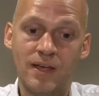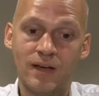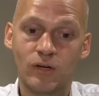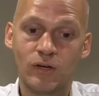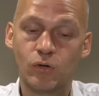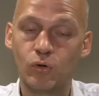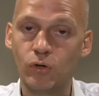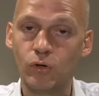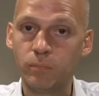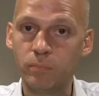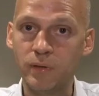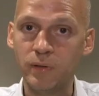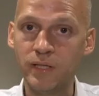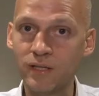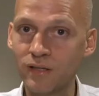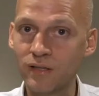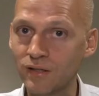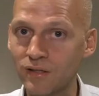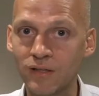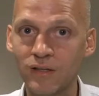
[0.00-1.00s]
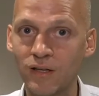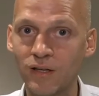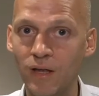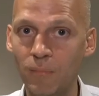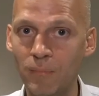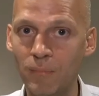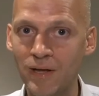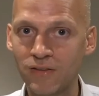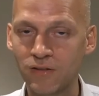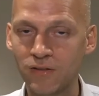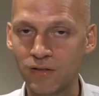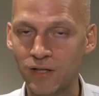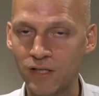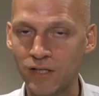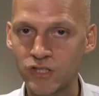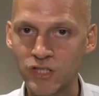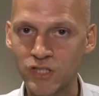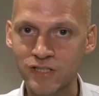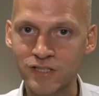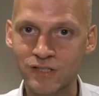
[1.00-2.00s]
Could be a method. I
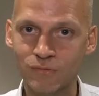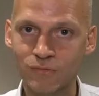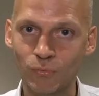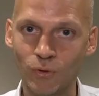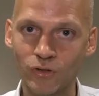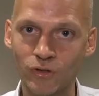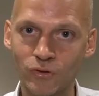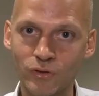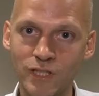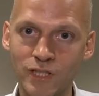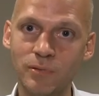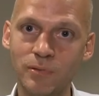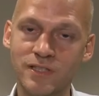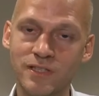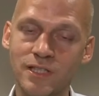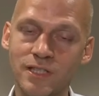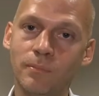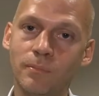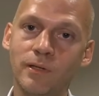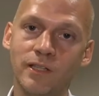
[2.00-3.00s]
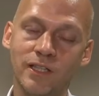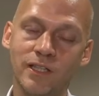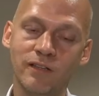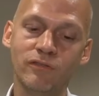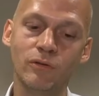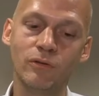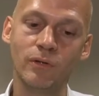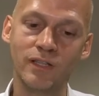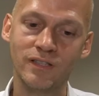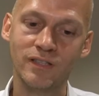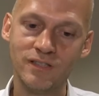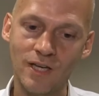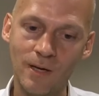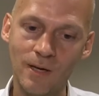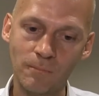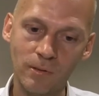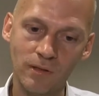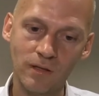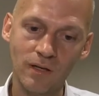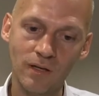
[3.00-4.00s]
just want to keep it simple and give you an
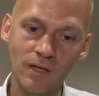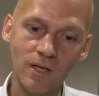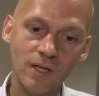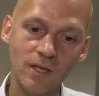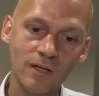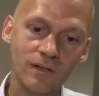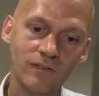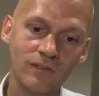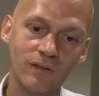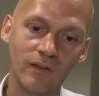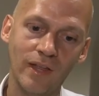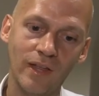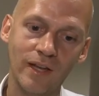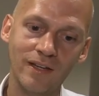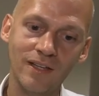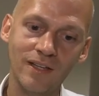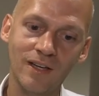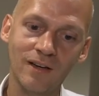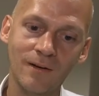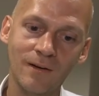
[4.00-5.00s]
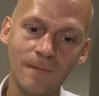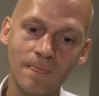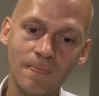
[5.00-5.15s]
example, so that here